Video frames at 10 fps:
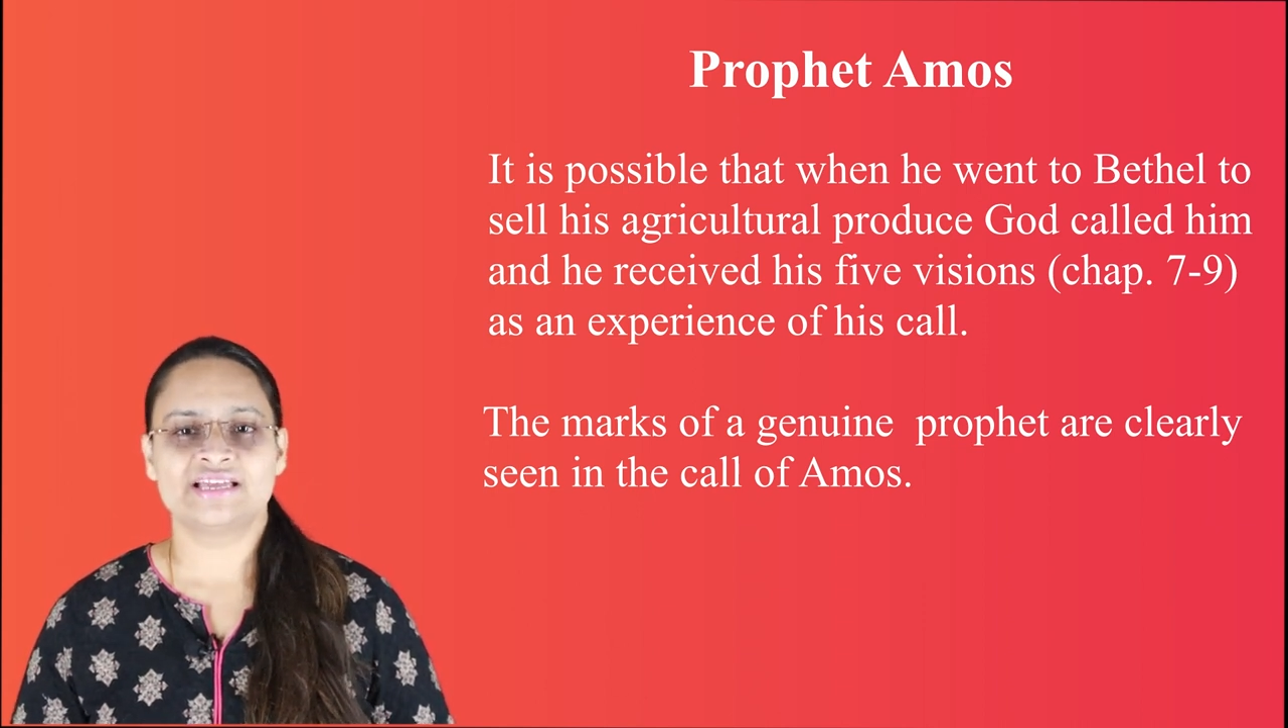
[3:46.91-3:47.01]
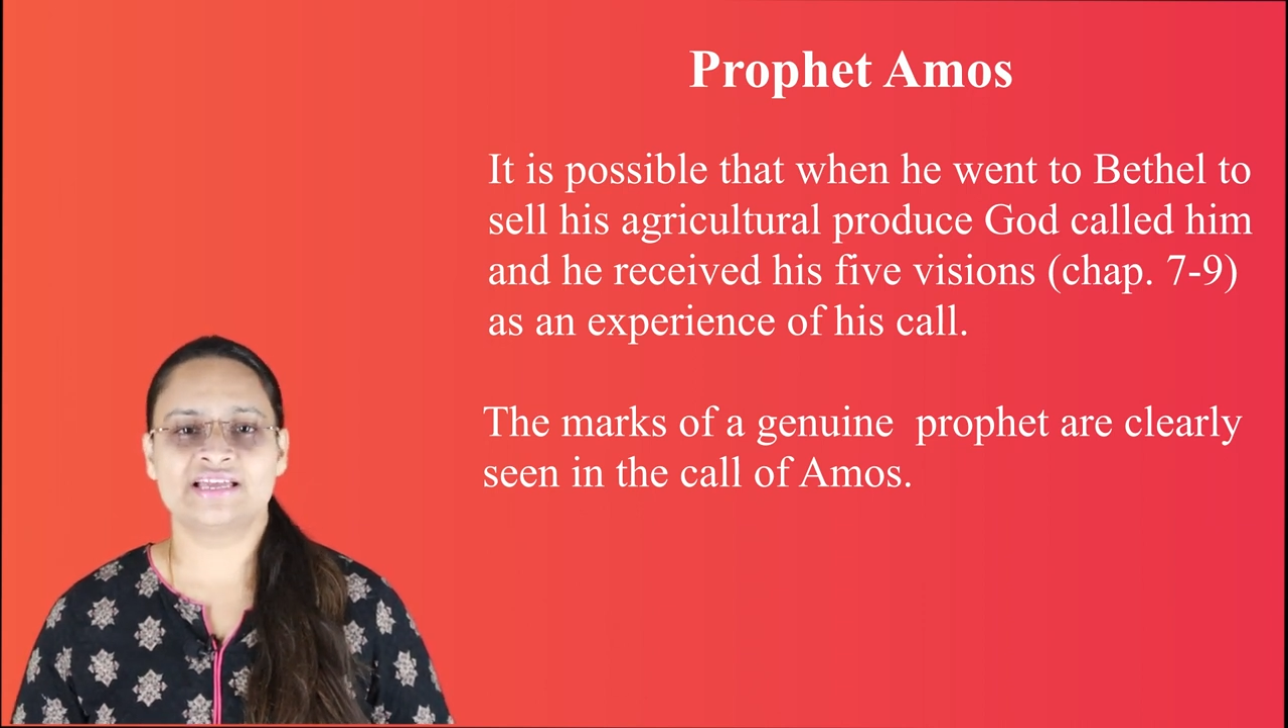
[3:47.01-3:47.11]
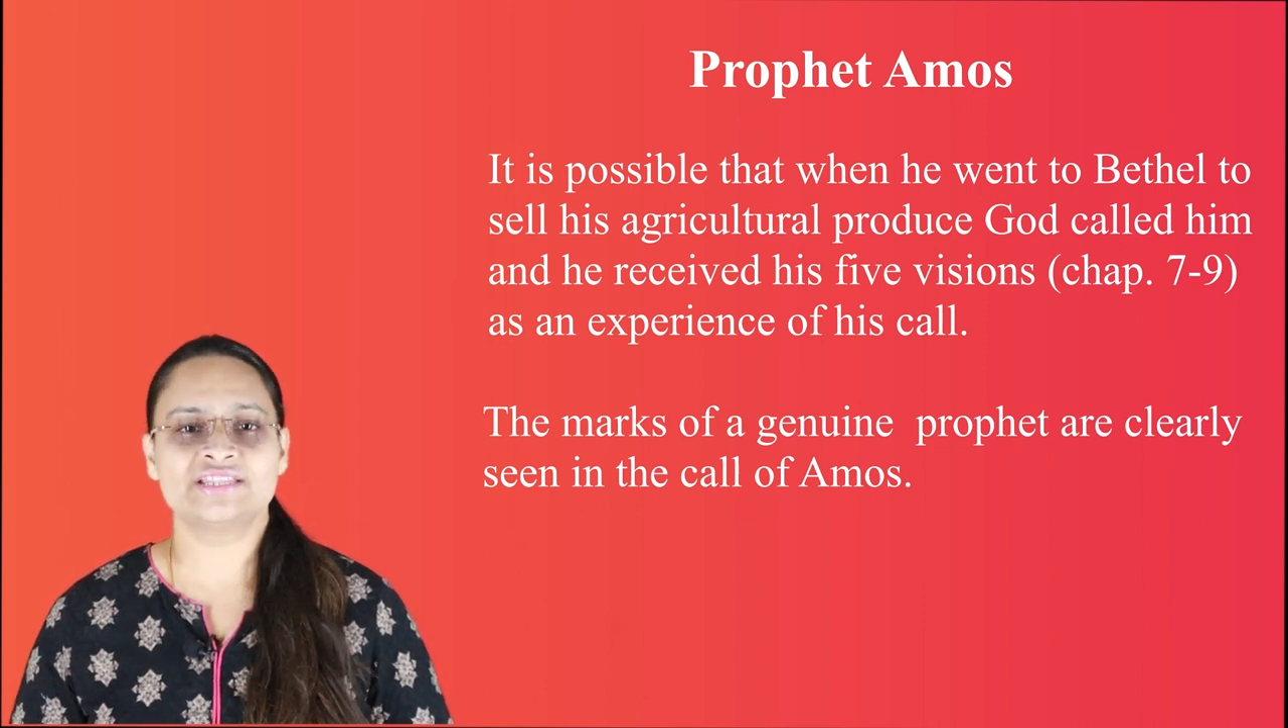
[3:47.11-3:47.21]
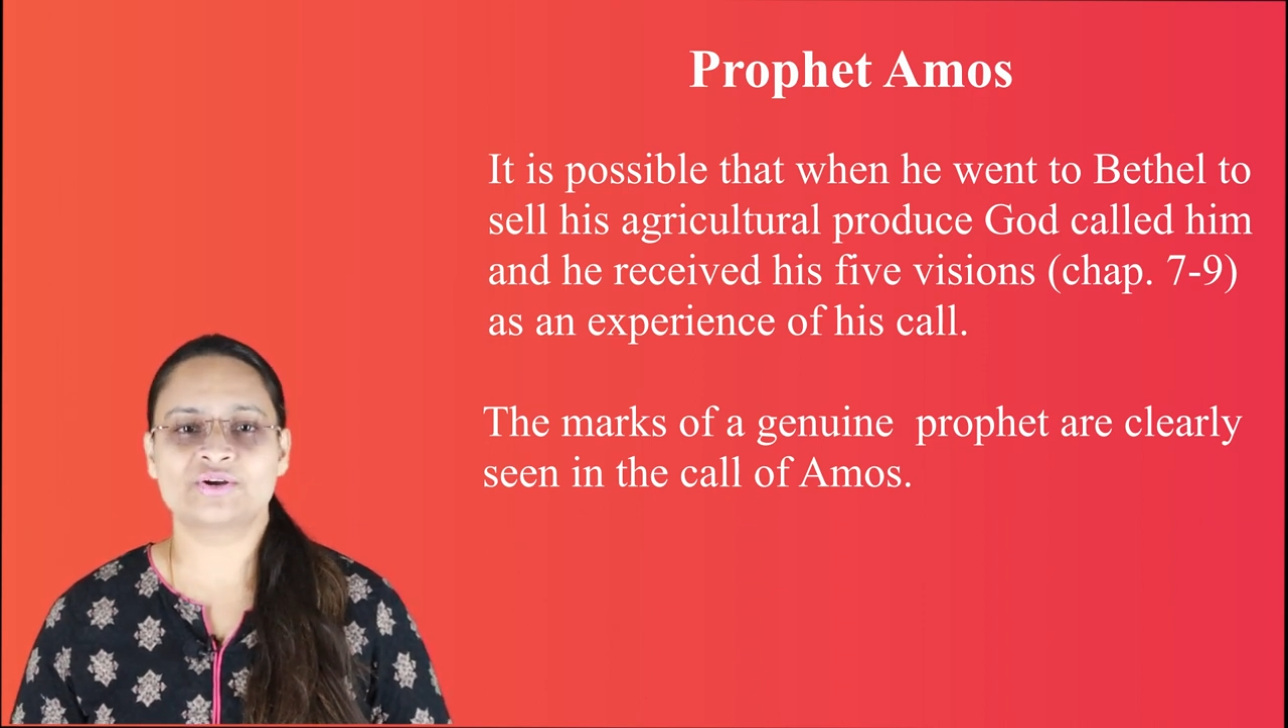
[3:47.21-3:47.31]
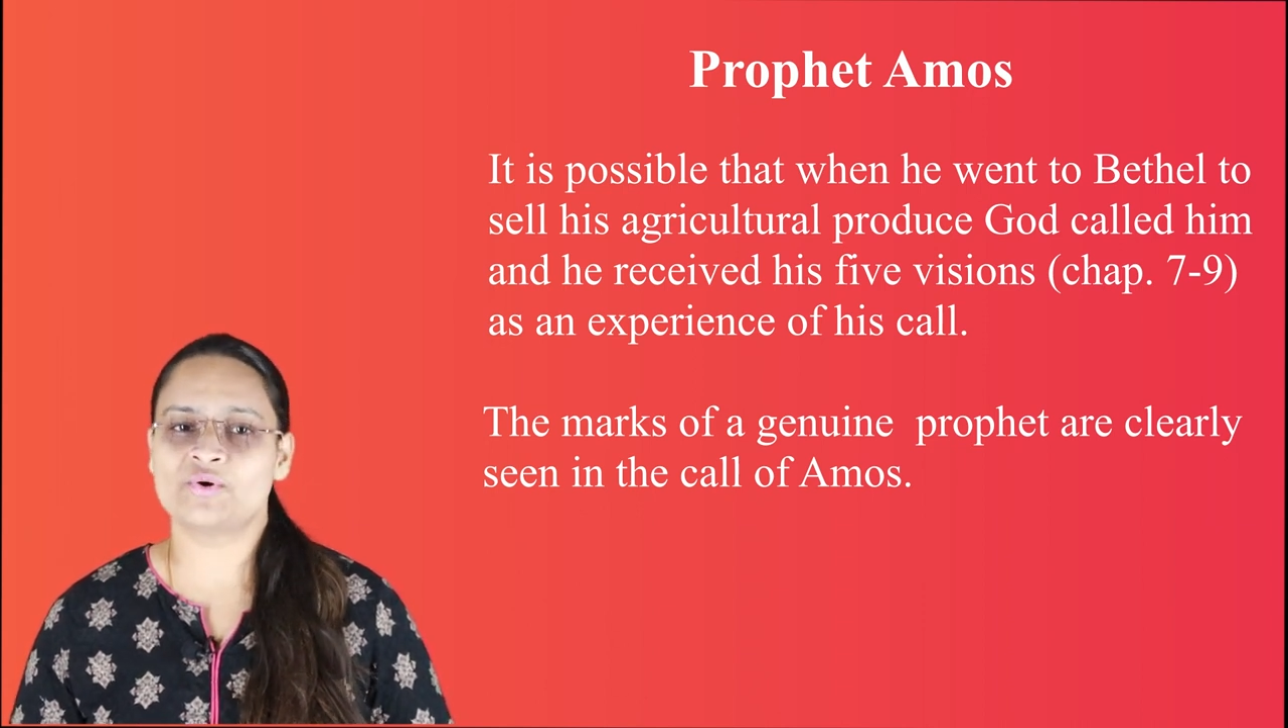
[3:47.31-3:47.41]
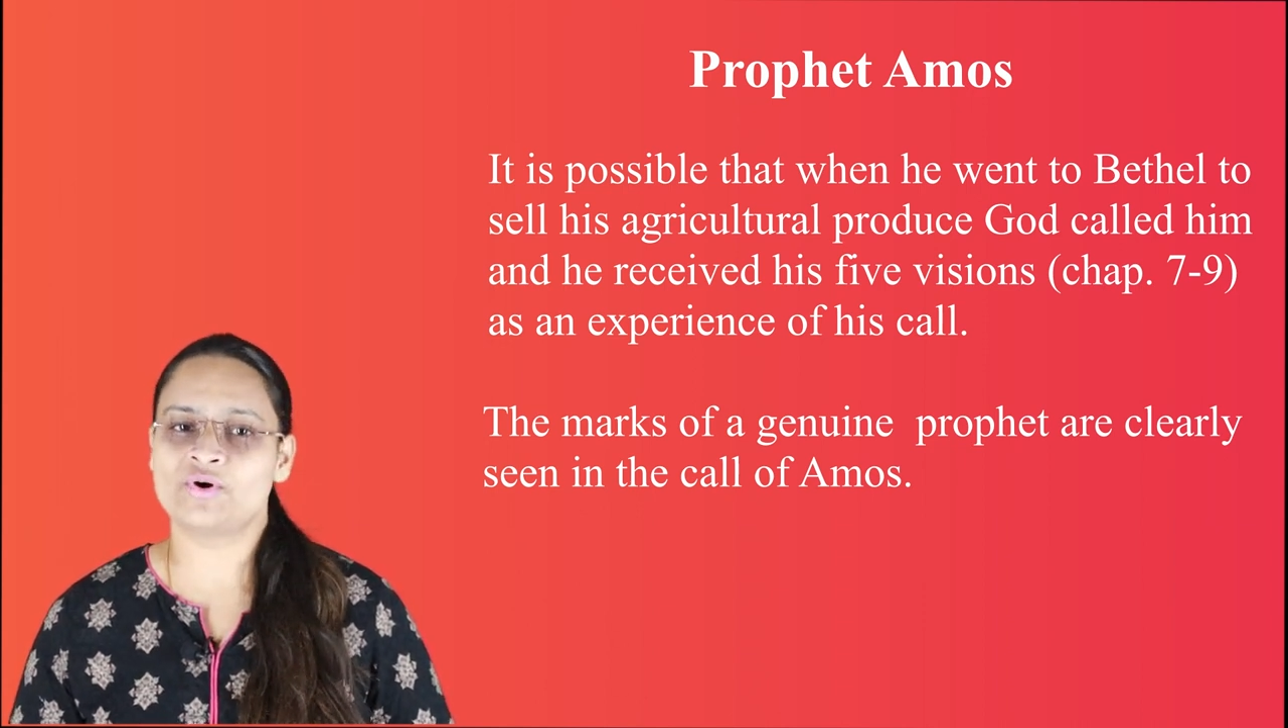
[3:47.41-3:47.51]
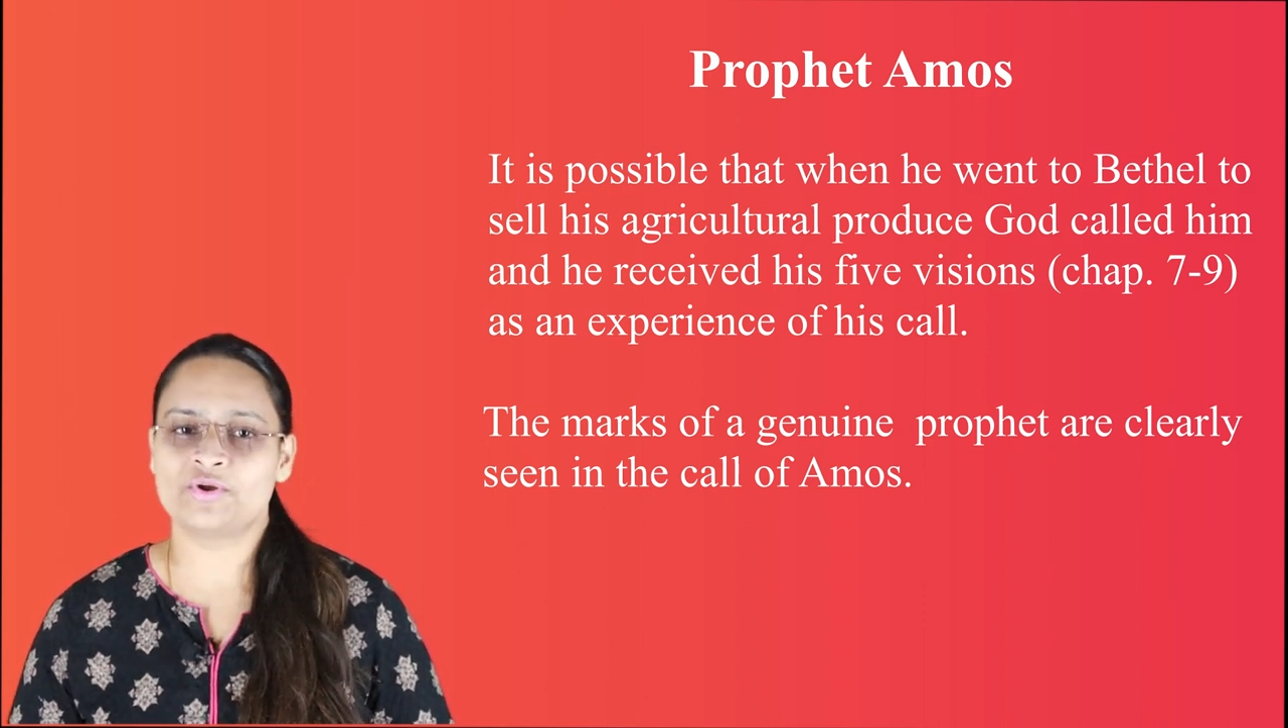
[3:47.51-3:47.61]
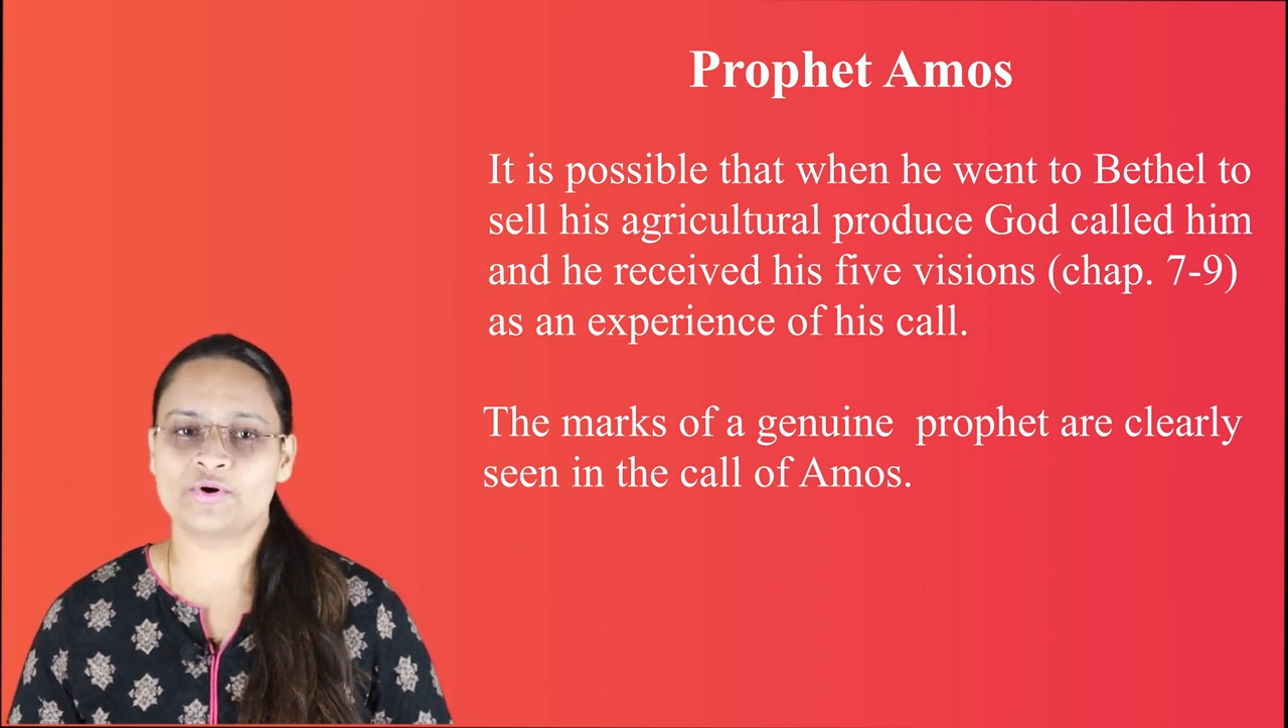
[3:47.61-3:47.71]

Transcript: in the call